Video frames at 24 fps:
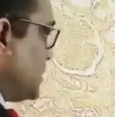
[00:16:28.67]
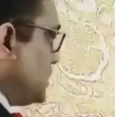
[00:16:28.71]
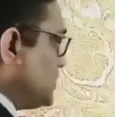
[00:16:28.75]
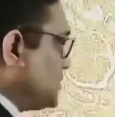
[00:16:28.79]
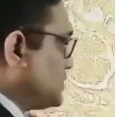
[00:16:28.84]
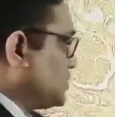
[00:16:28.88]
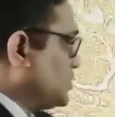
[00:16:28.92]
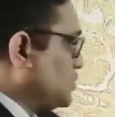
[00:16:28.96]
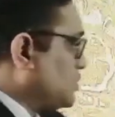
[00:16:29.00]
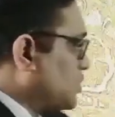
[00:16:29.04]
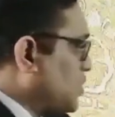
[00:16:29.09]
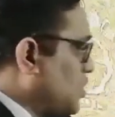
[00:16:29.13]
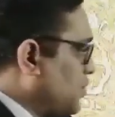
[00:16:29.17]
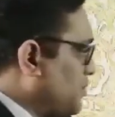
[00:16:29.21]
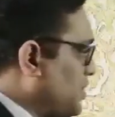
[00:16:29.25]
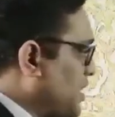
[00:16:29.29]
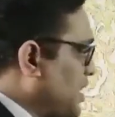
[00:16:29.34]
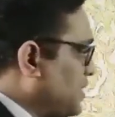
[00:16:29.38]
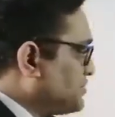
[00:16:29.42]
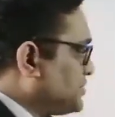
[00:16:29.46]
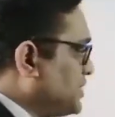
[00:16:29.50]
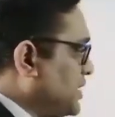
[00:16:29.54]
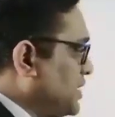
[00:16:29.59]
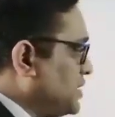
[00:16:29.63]
So now we
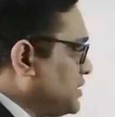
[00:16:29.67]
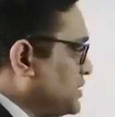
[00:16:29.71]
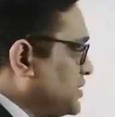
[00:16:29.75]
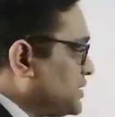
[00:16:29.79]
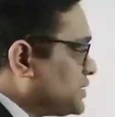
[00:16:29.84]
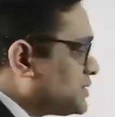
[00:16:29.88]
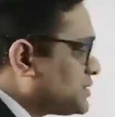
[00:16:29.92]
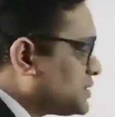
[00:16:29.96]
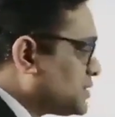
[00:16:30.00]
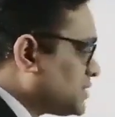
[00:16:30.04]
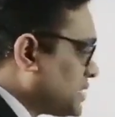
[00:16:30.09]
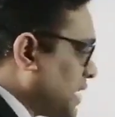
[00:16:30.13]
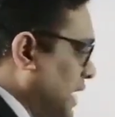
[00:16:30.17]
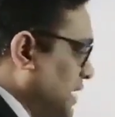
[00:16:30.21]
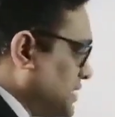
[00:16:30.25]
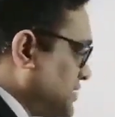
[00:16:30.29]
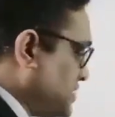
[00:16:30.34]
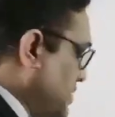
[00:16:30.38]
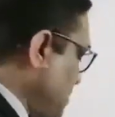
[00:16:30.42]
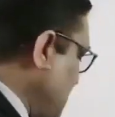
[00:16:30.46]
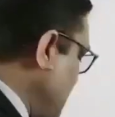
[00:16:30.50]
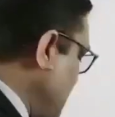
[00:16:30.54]
have seen this calcium